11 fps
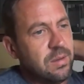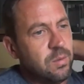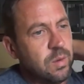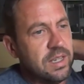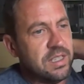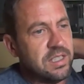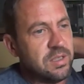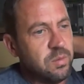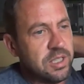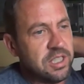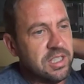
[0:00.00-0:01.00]
was
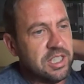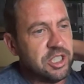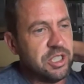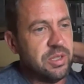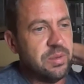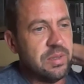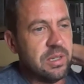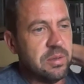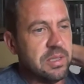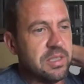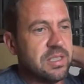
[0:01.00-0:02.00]
was an issue. There
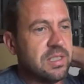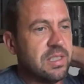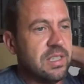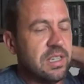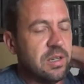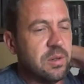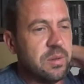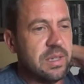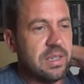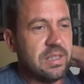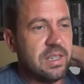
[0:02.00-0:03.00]
was you know,
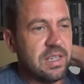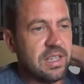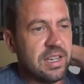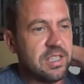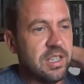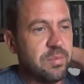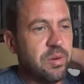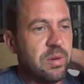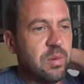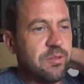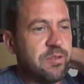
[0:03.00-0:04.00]
it, it got to the
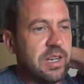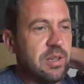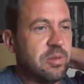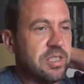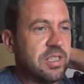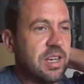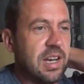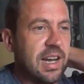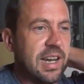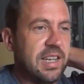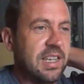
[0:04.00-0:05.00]
point where Freddie was
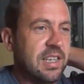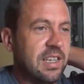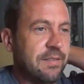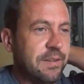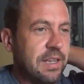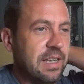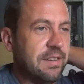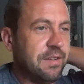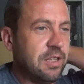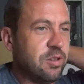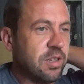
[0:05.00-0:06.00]
hiding. If he
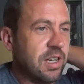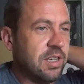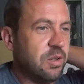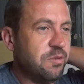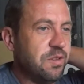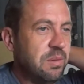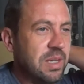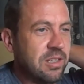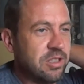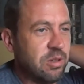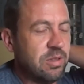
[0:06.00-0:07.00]
if he took on new
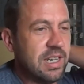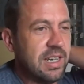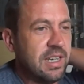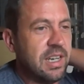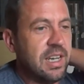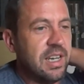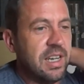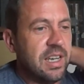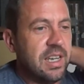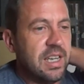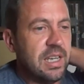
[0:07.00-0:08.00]
female Todai,
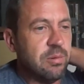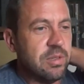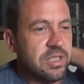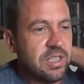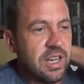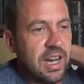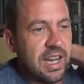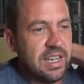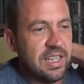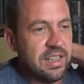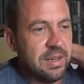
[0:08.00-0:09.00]
he was
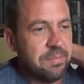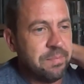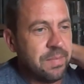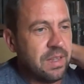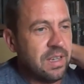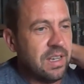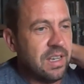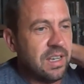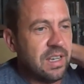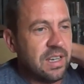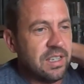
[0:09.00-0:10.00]
hiding them.
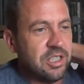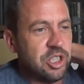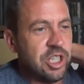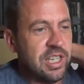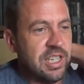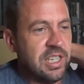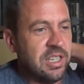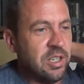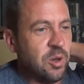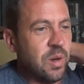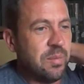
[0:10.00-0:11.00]
Jenny
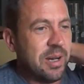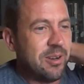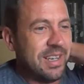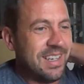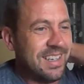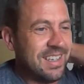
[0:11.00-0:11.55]
didn't know about it,